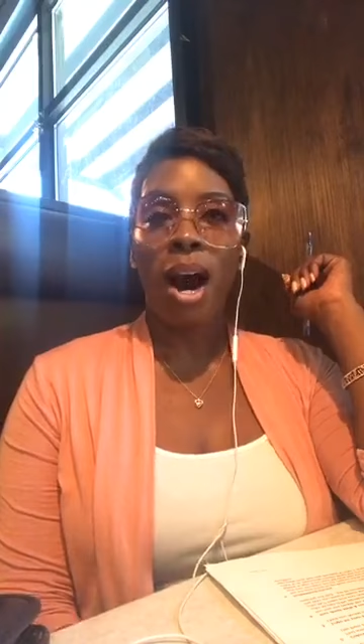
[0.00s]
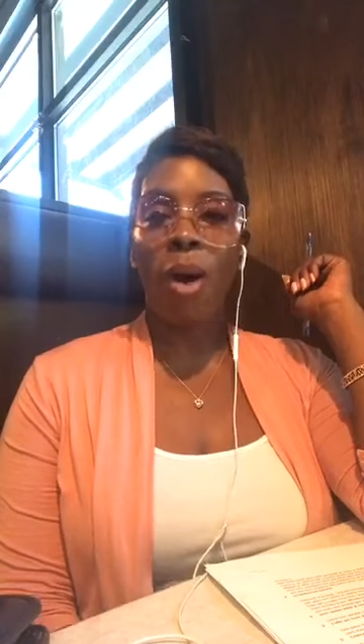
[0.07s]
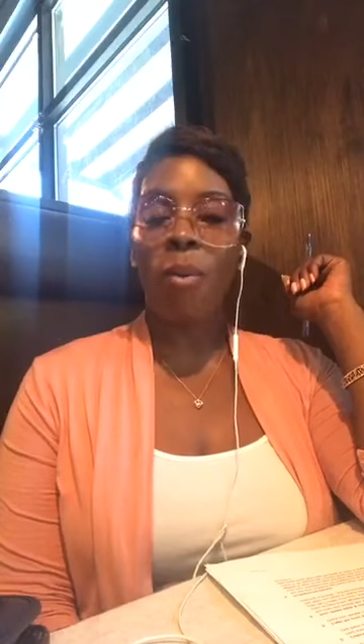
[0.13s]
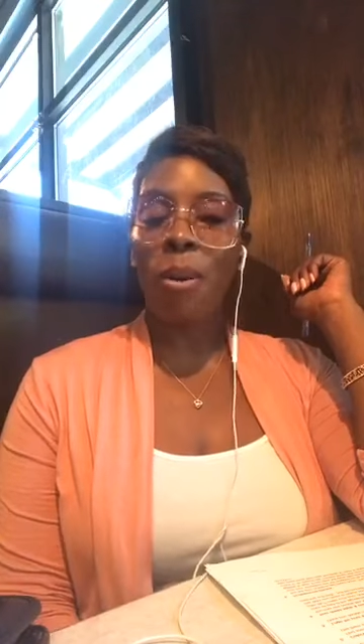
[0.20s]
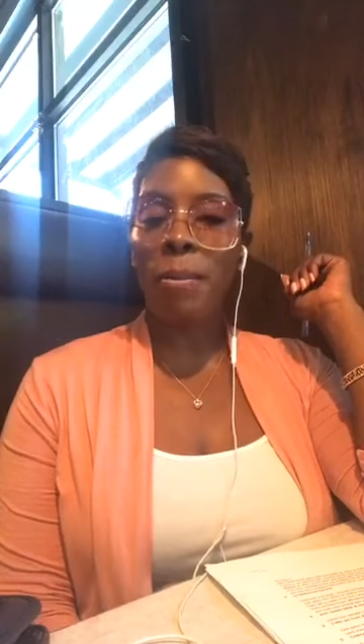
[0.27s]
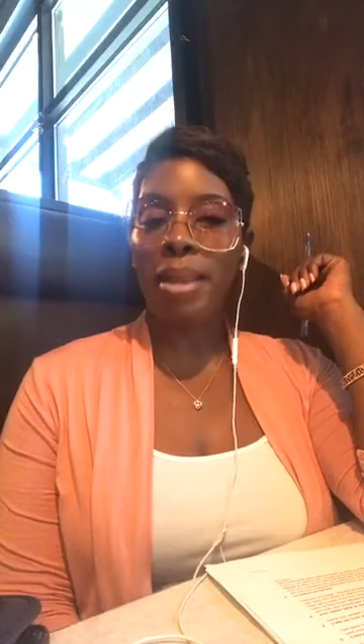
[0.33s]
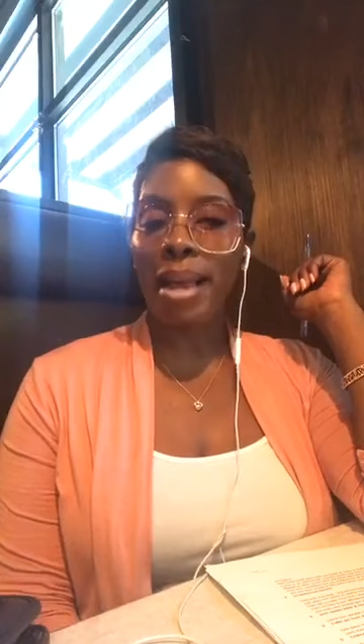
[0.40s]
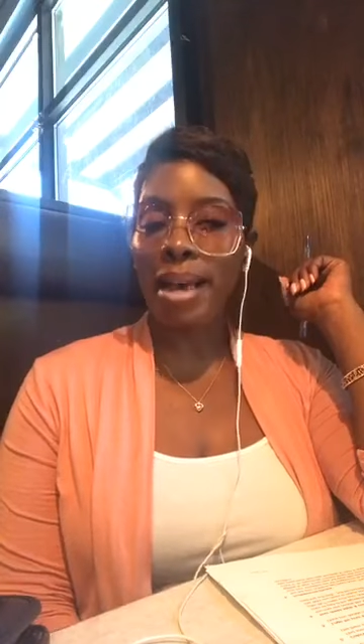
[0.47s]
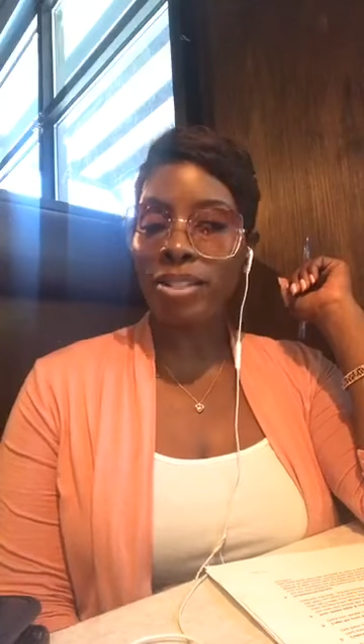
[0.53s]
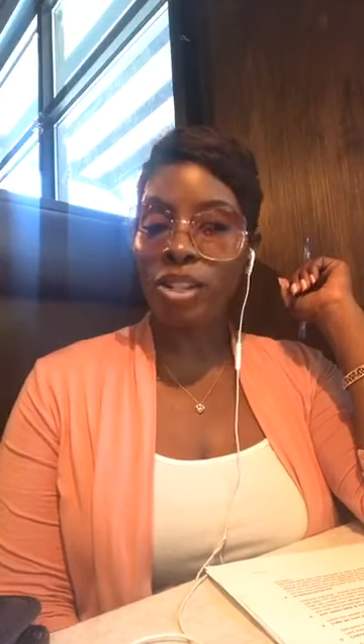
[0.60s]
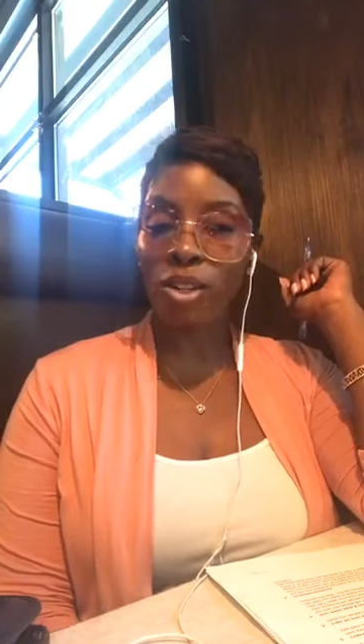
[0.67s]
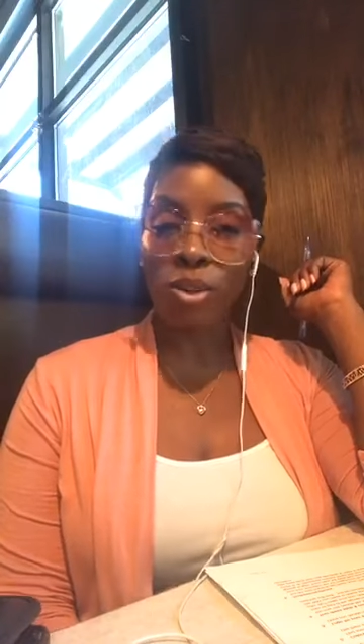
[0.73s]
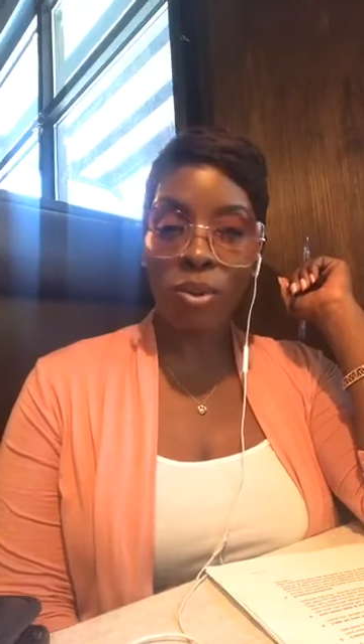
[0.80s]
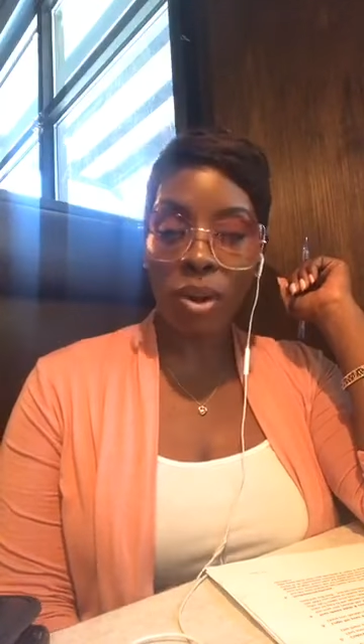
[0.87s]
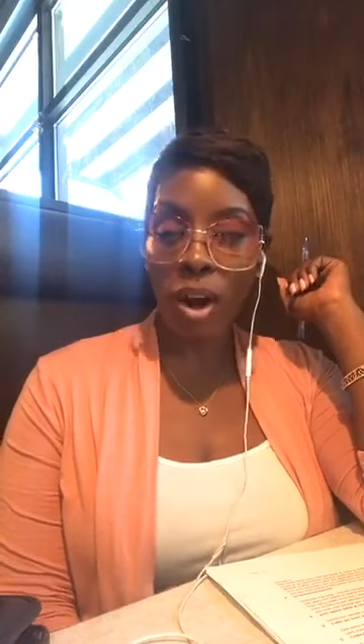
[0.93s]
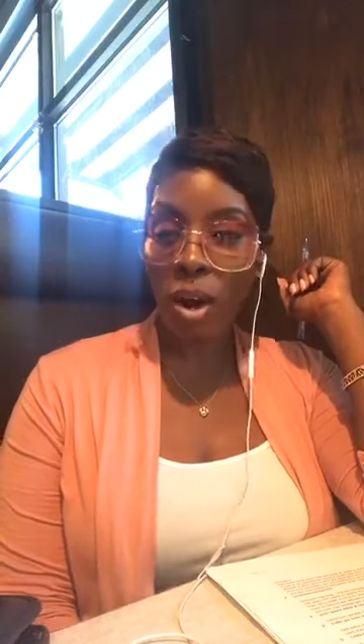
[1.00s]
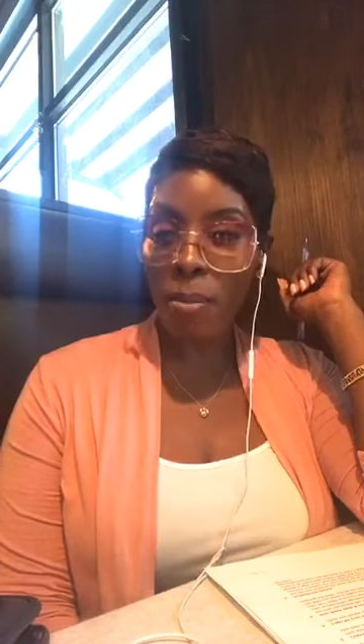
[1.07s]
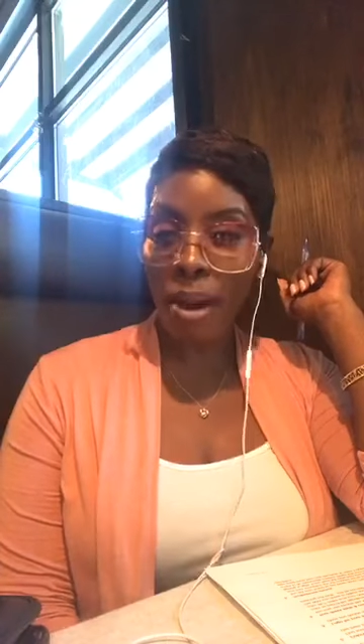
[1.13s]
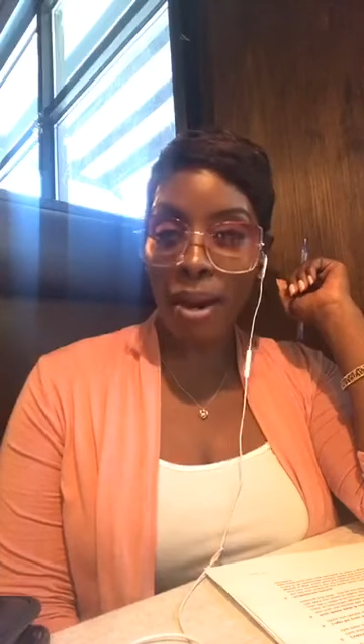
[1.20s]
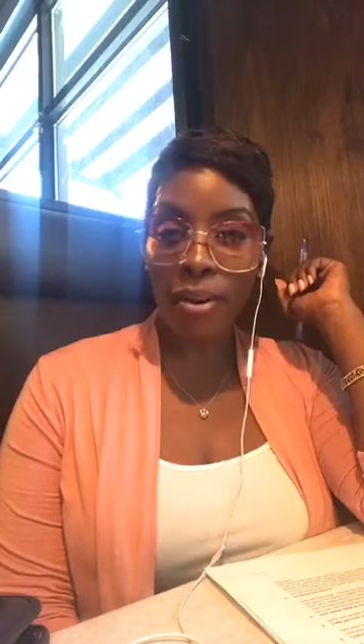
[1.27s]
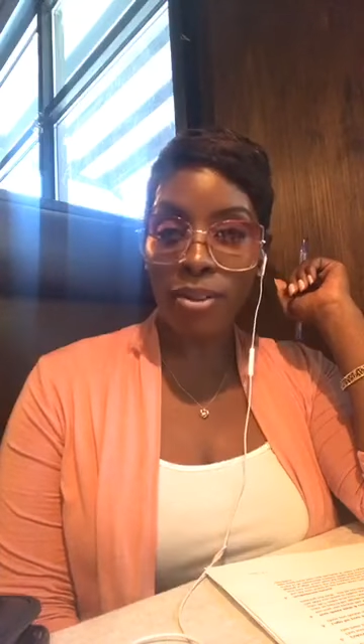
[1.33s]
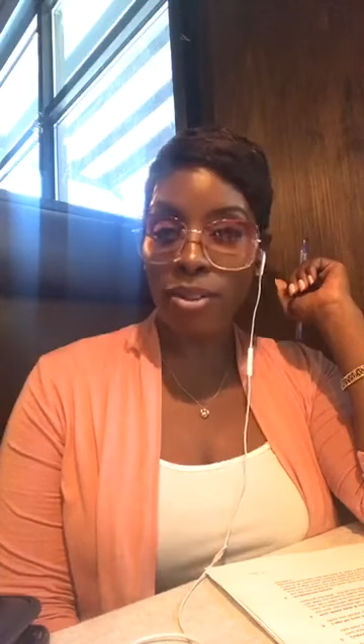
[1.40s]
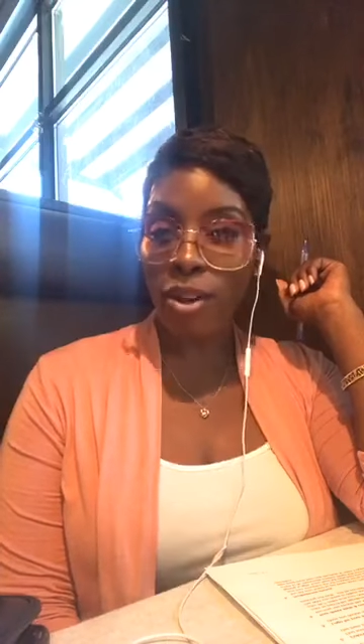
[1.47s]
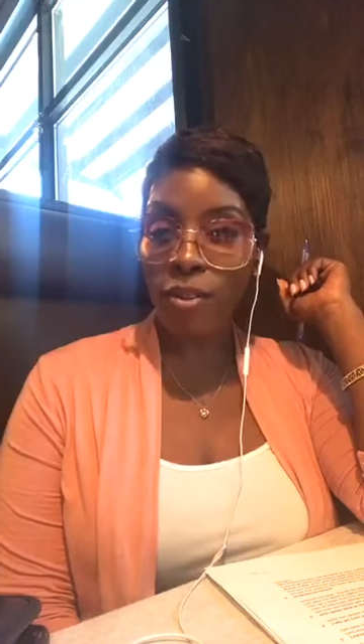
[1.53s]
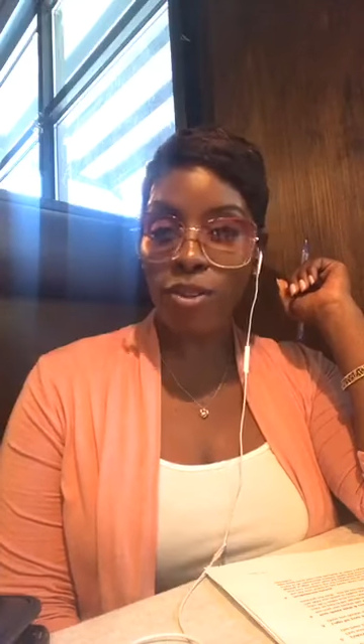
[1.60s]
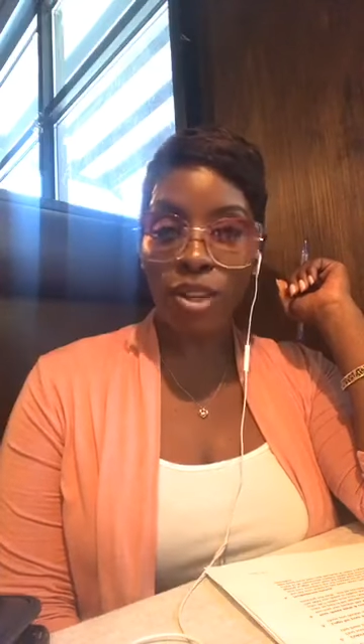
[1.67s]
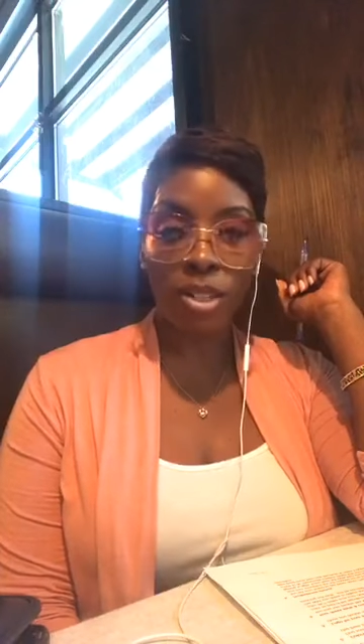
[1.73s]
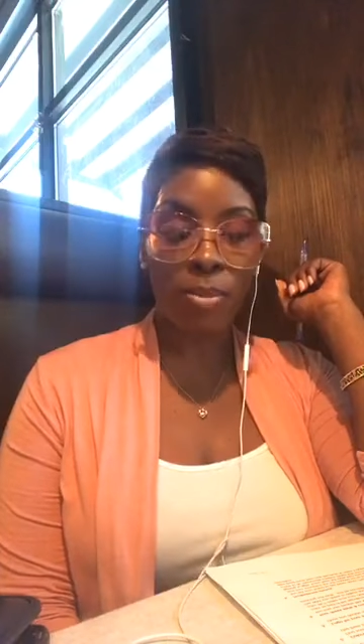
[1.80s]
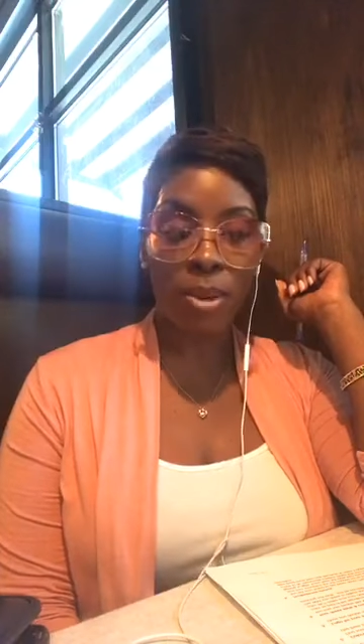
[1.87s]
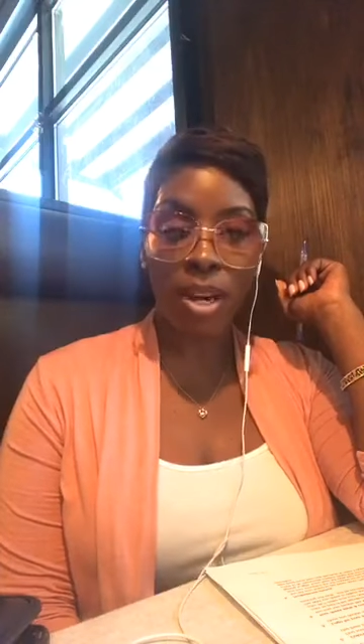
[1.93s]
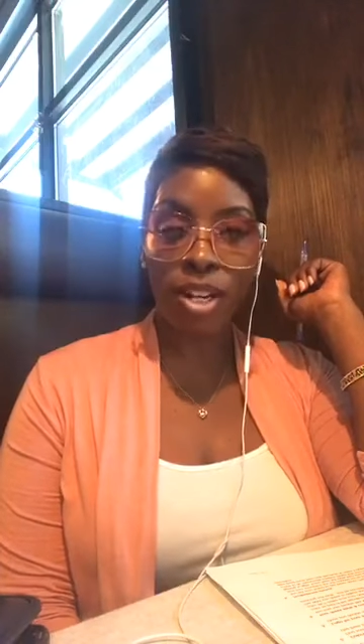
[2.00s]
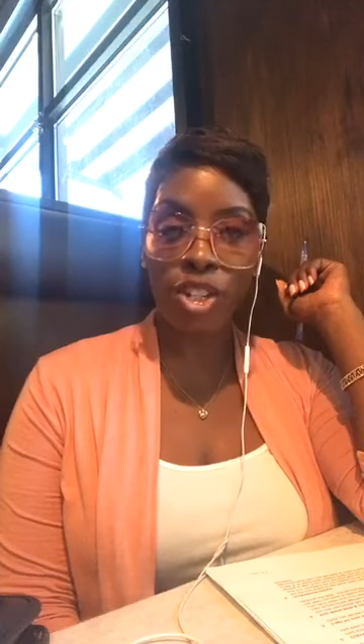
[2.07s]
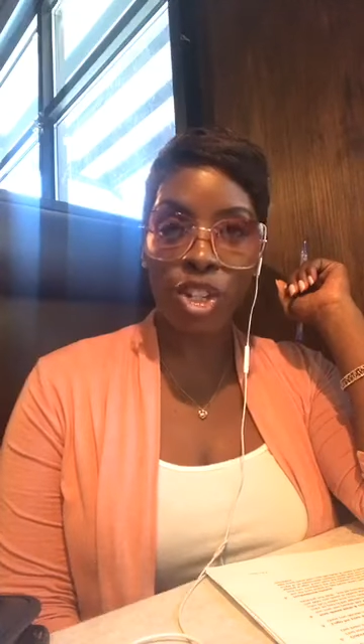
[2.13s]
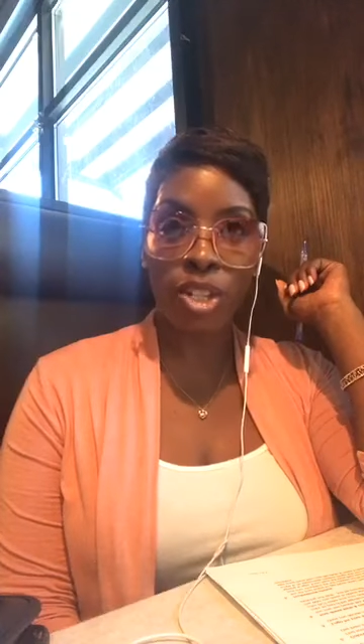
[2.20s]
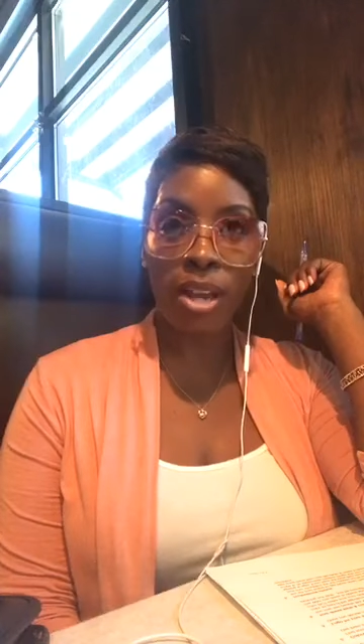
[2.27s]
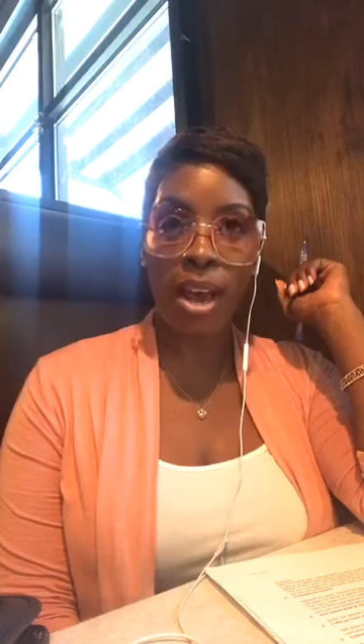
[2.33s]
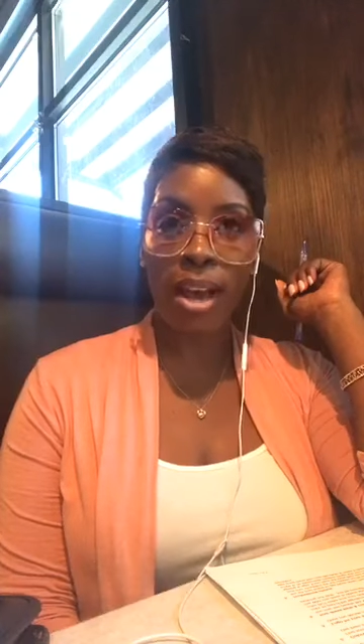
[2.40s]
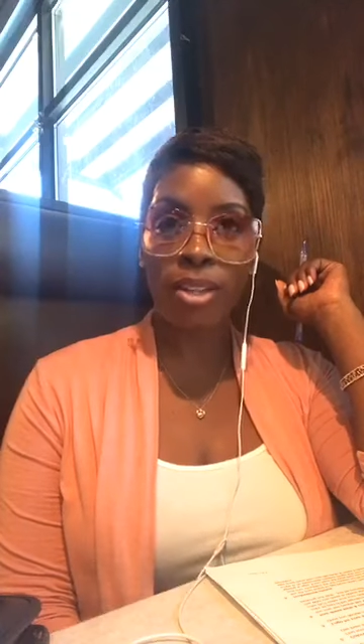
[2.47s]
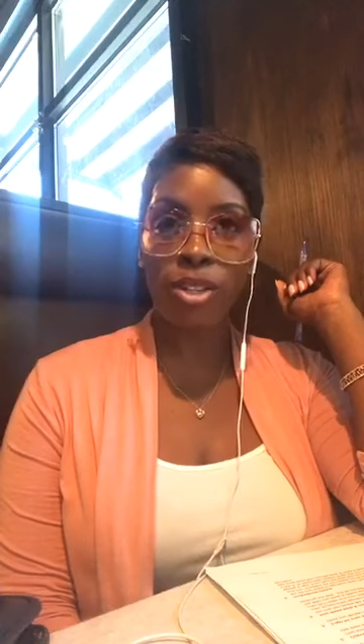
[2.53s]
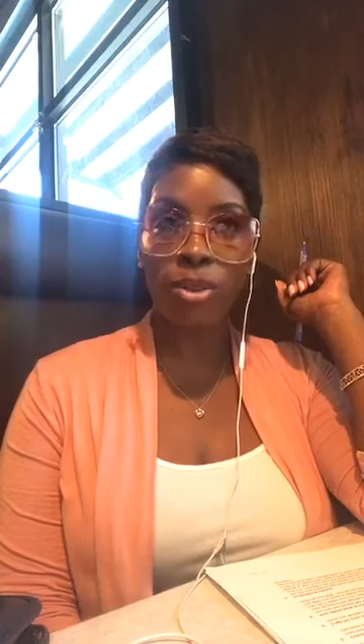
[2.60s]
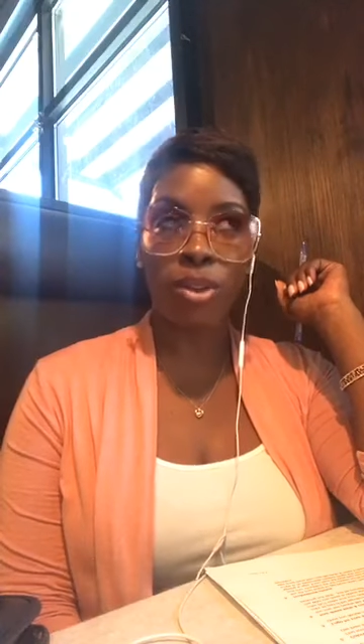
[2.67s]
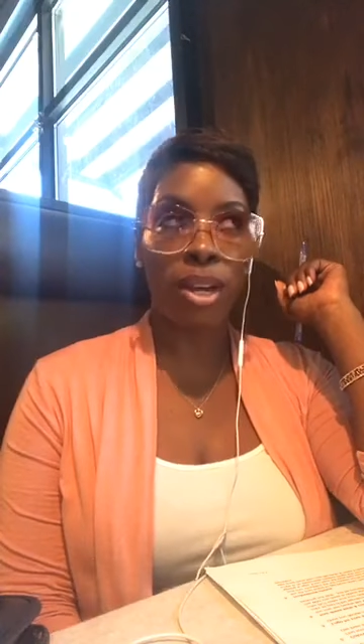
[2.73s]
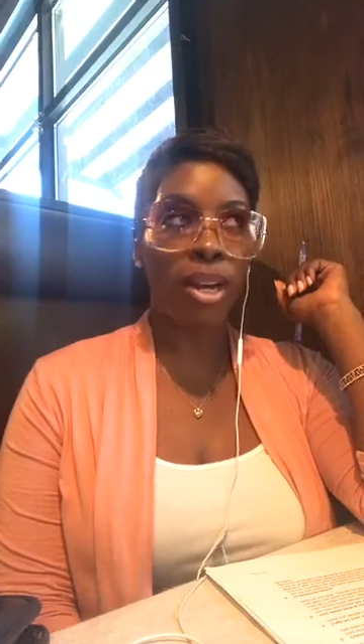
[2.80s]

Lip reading: a woman that has to do it all by herself just because she's had to.